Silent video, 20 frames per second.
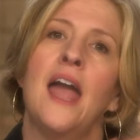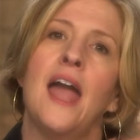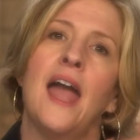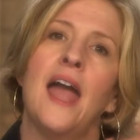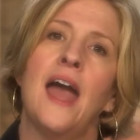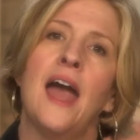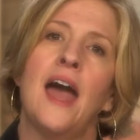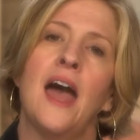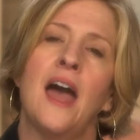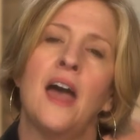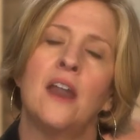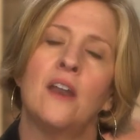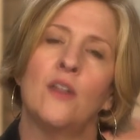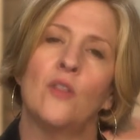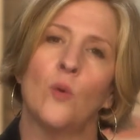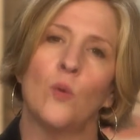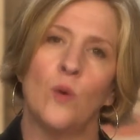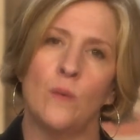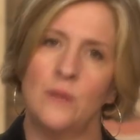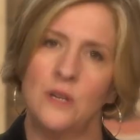And
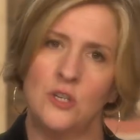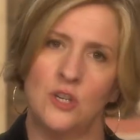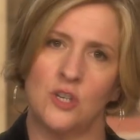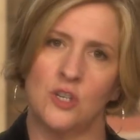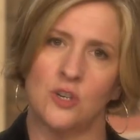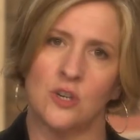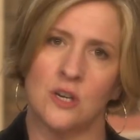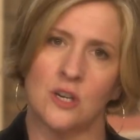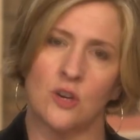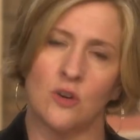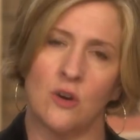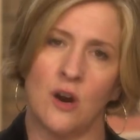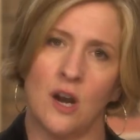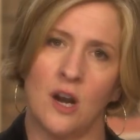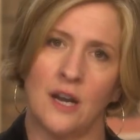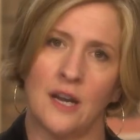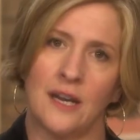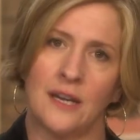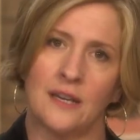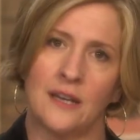the woman just started
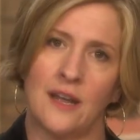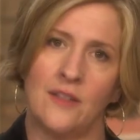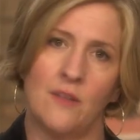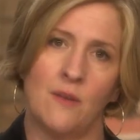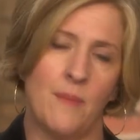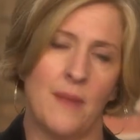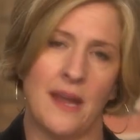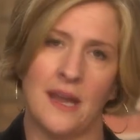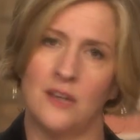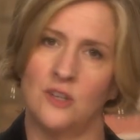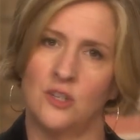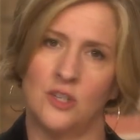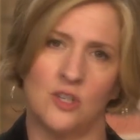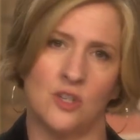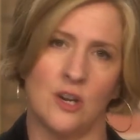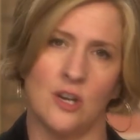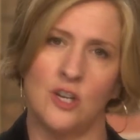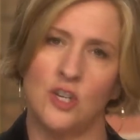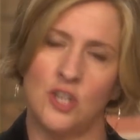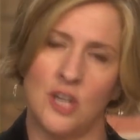crying and the man just
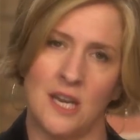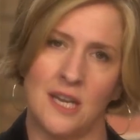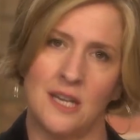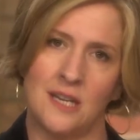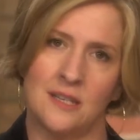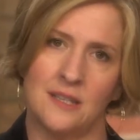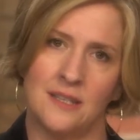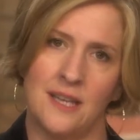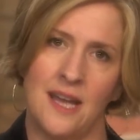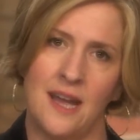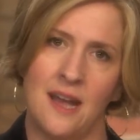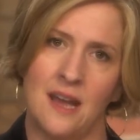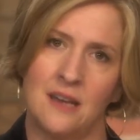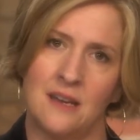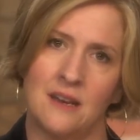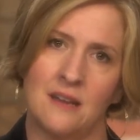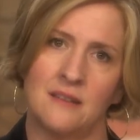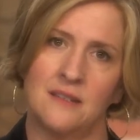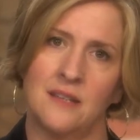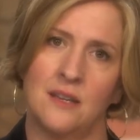started shaking his head.
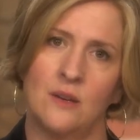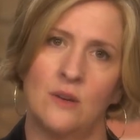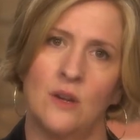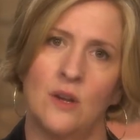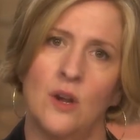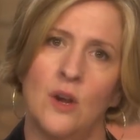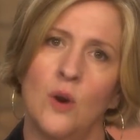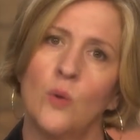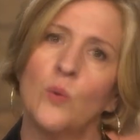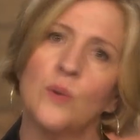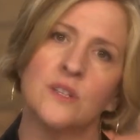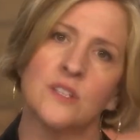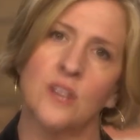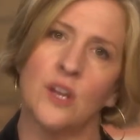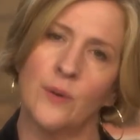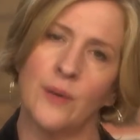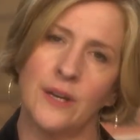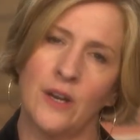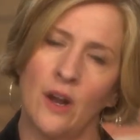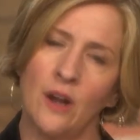And I said, what's
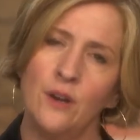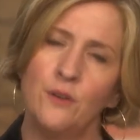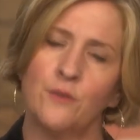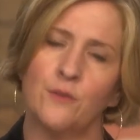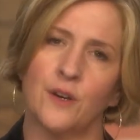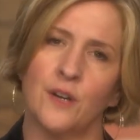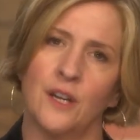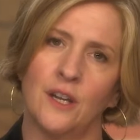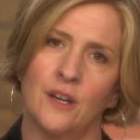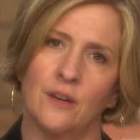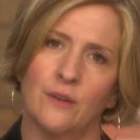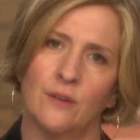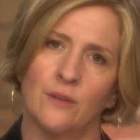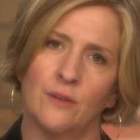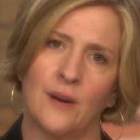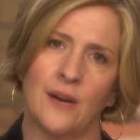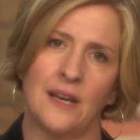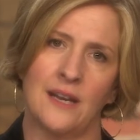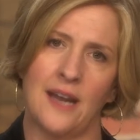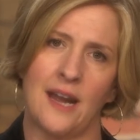going on for you
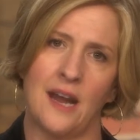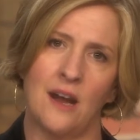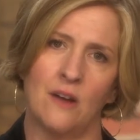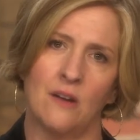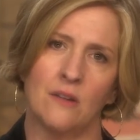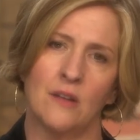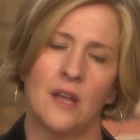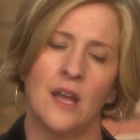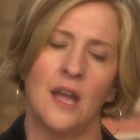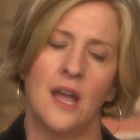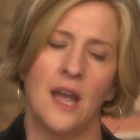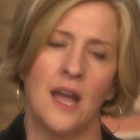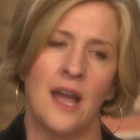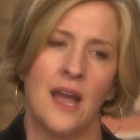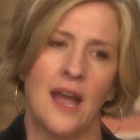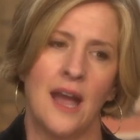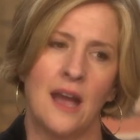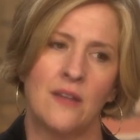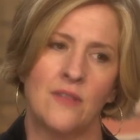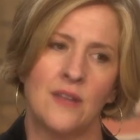right now?
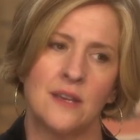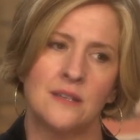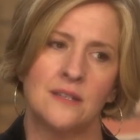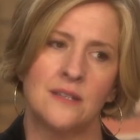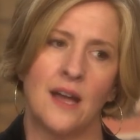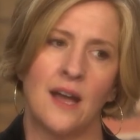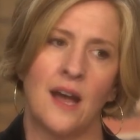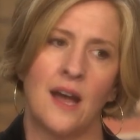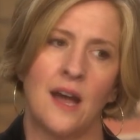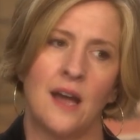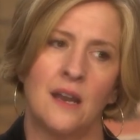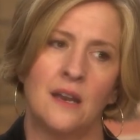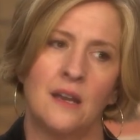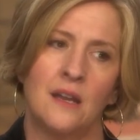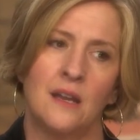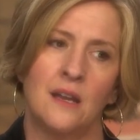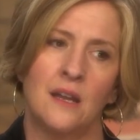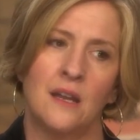And they said,